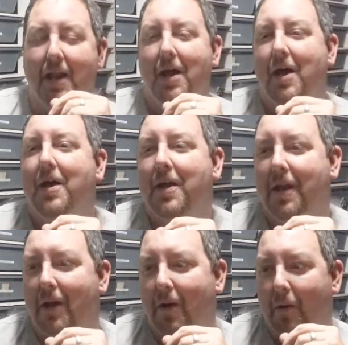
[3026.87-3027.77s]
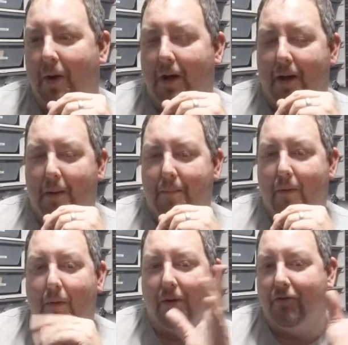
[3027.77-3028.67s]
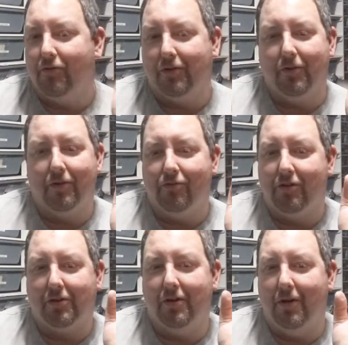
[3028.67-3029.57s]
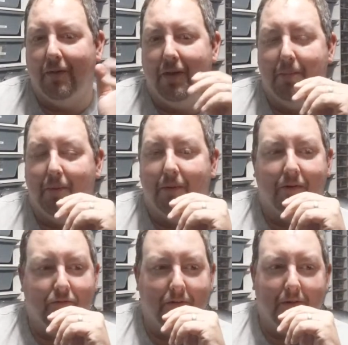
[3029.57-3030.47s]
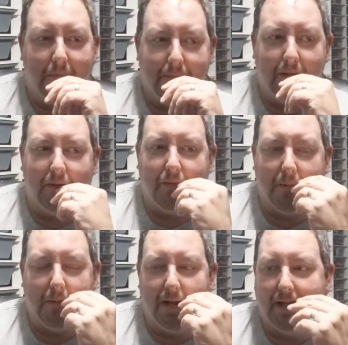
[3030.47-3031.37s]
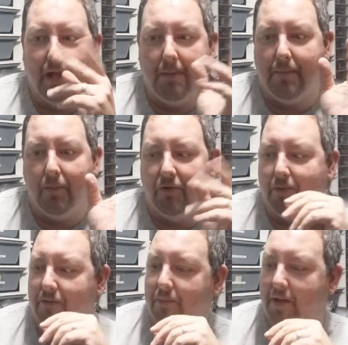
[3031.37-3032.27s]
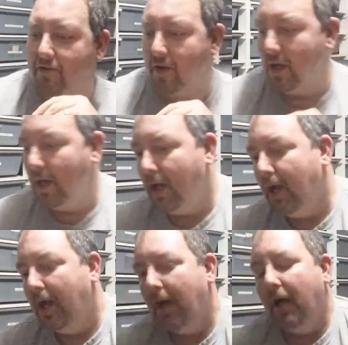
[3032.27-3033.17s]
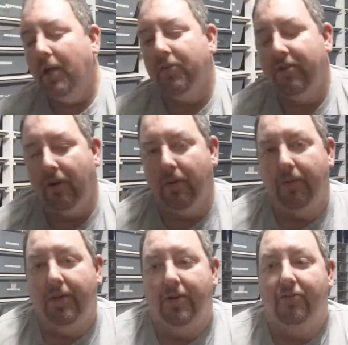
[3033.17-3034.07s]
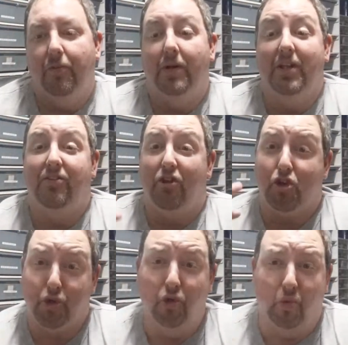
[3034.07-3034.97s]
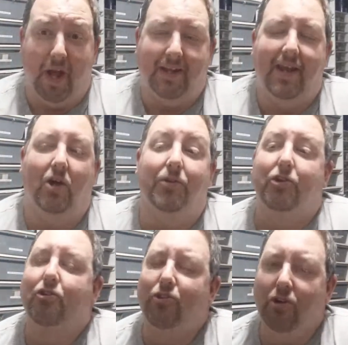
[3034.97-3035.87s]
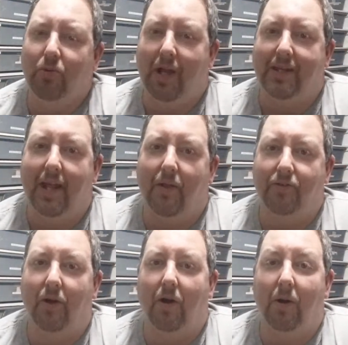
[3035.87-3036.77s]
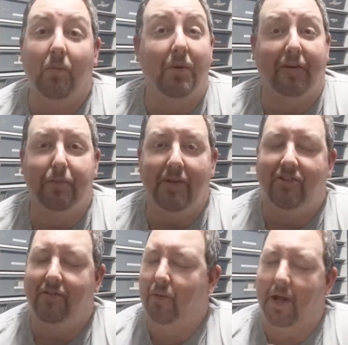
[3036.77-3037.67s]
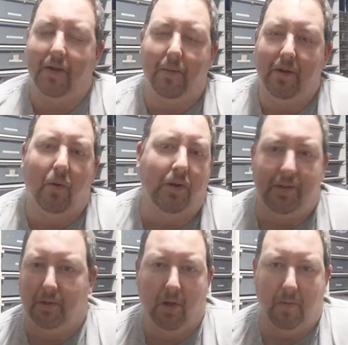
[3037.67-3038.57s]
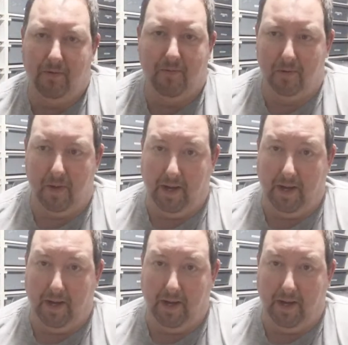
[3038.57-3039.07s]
got, boa constrictor, constrictor, and then boa constrictor imperator, and I can't remember which one's which. So then there's the one that's a true red tail. The true red tails are more expensive, though I don't know what they're going for